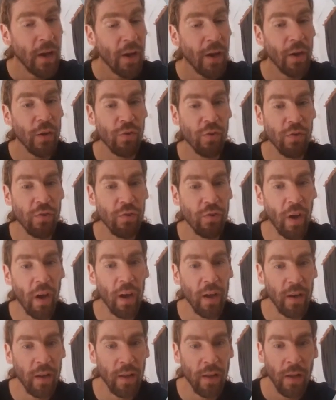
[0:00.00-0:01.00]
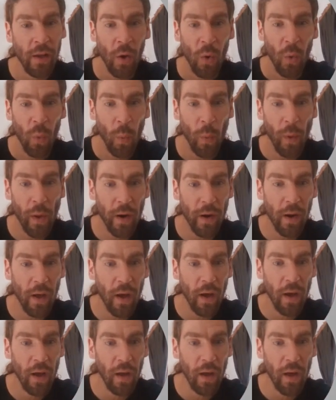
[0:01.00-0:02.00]
a society with a
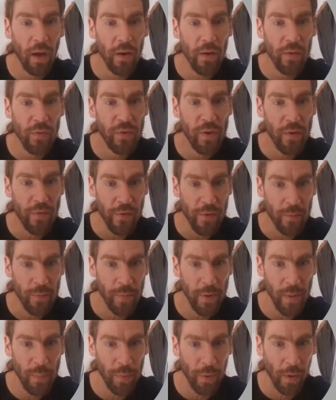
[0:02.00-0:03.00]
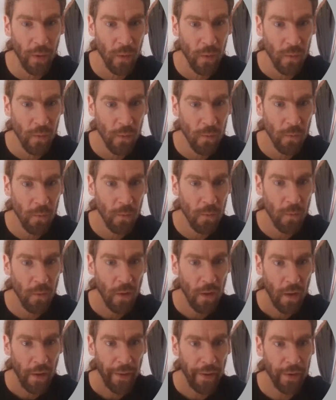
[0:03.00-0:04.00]
lot of different people,
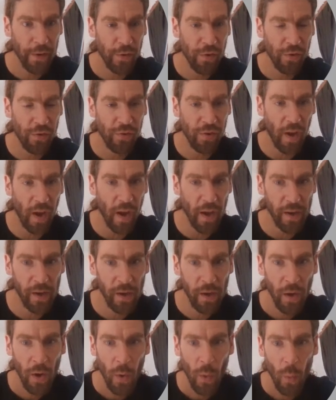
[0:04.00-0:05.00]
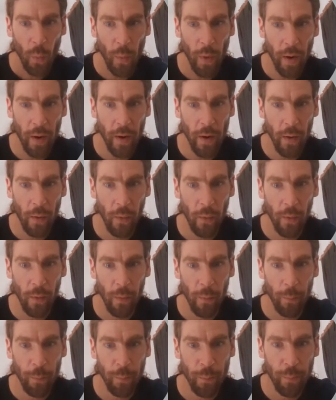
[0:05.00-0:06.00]
and a society where
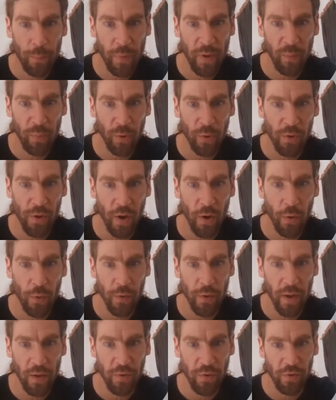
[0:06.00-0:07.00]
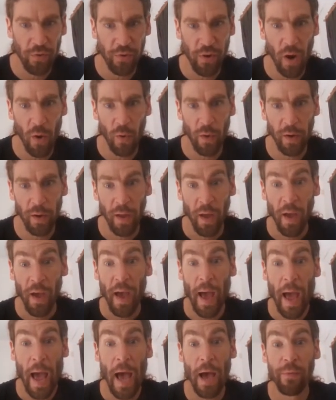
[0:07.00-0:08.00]
people don't necessarily
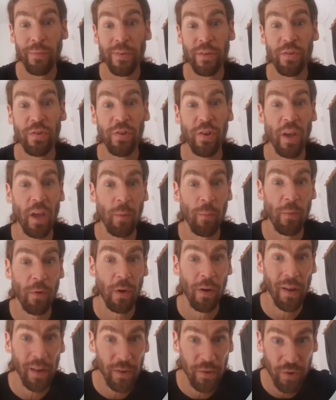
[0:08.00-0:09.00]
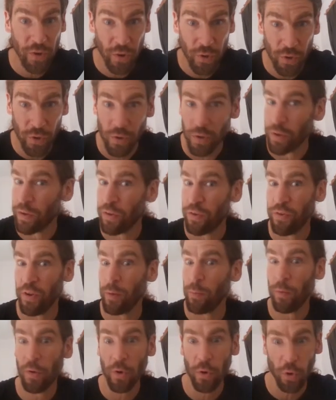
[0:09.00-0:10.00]
have the same religion, the
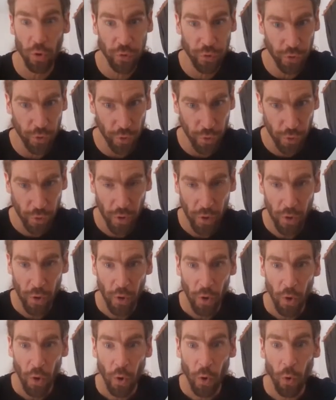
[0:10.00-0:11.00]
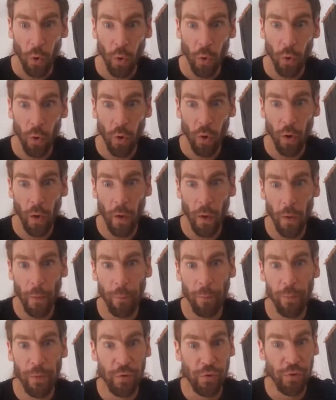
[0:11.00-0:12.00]
same culture,
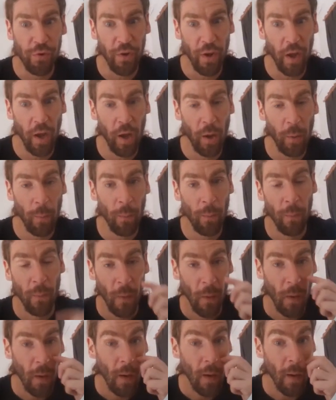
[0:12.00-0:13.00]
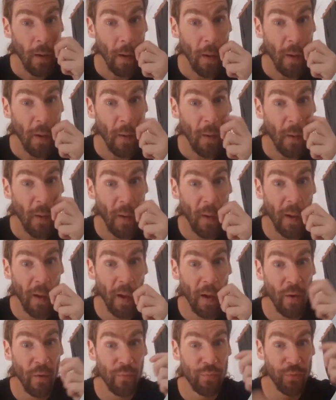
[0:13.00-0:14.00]
the same
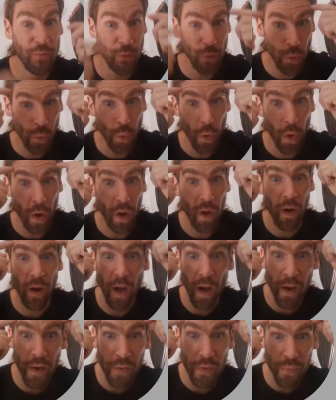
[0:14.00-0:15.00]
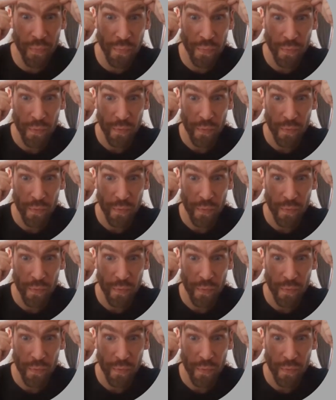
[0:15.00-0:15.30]
view on life,